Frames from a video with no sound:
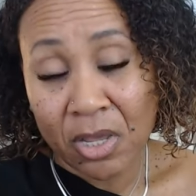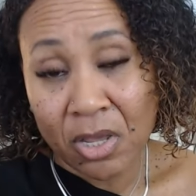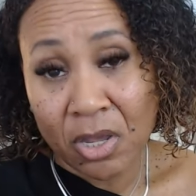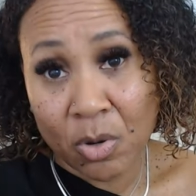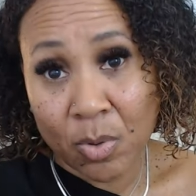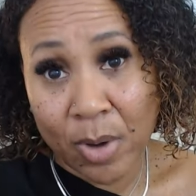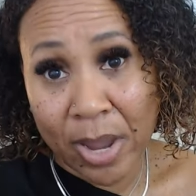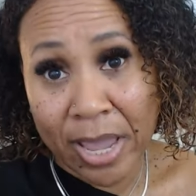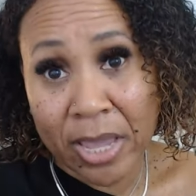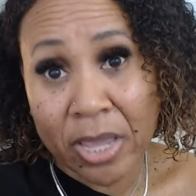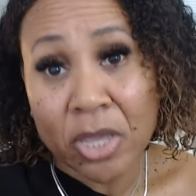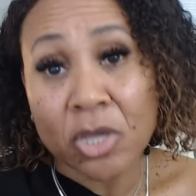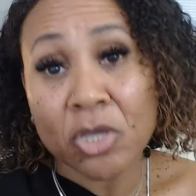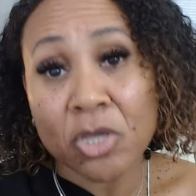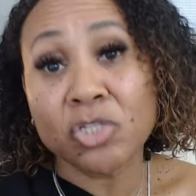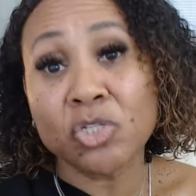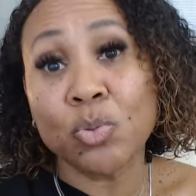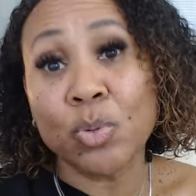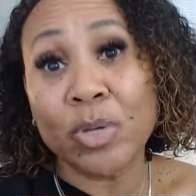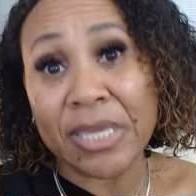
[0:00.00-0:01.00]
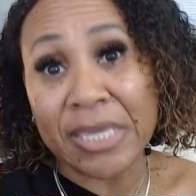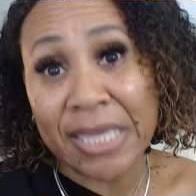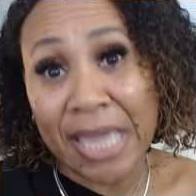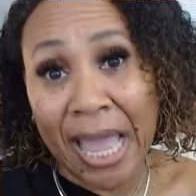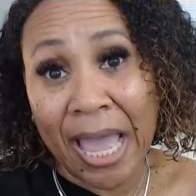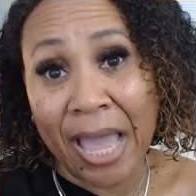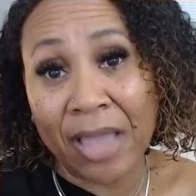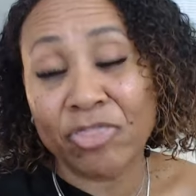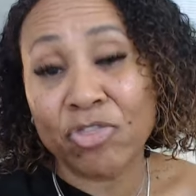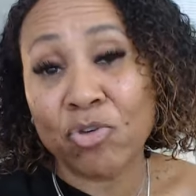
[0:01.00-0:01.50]
All right. So
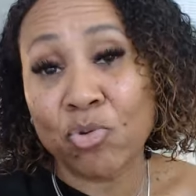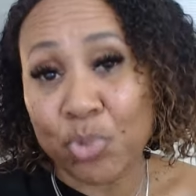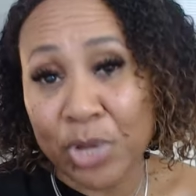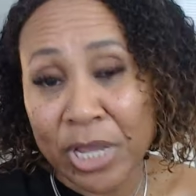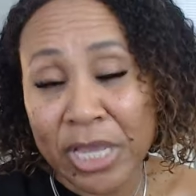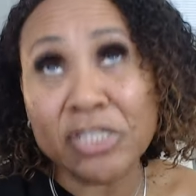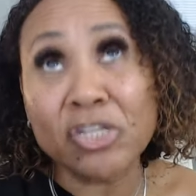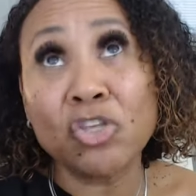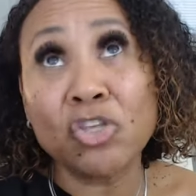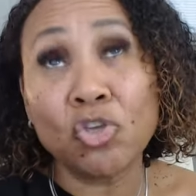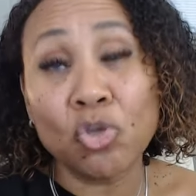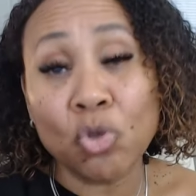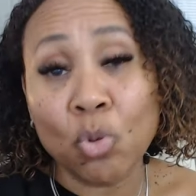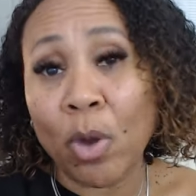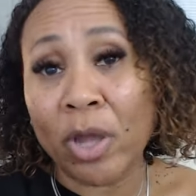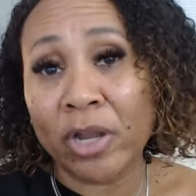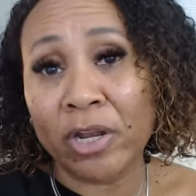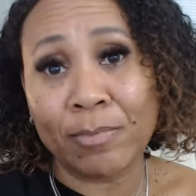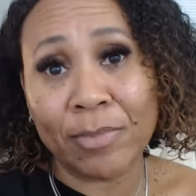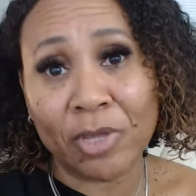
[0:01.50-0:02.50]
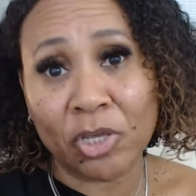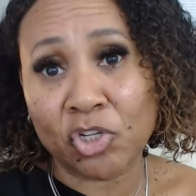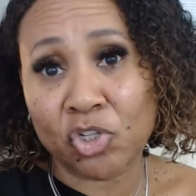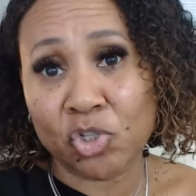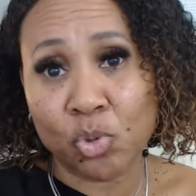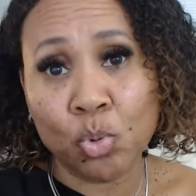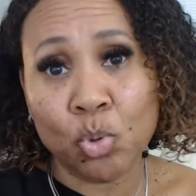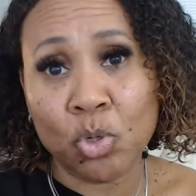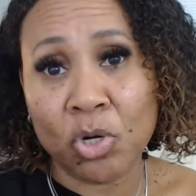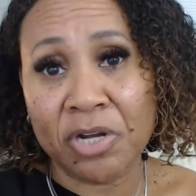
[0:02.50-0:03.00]
again, the reason you want to make
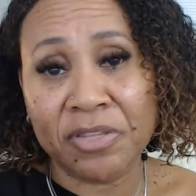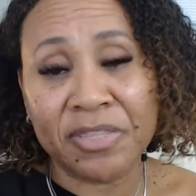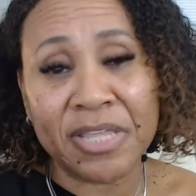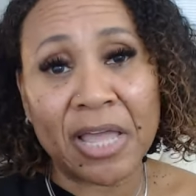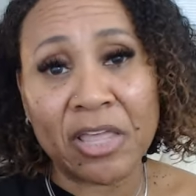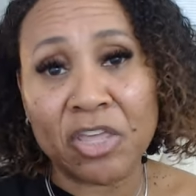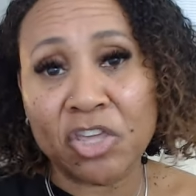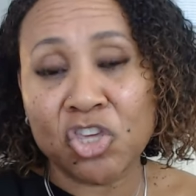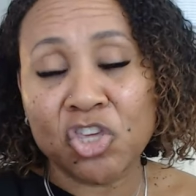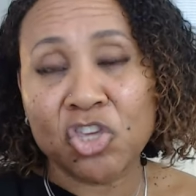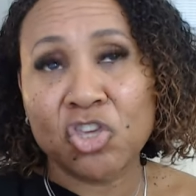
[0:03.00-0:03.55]
sure that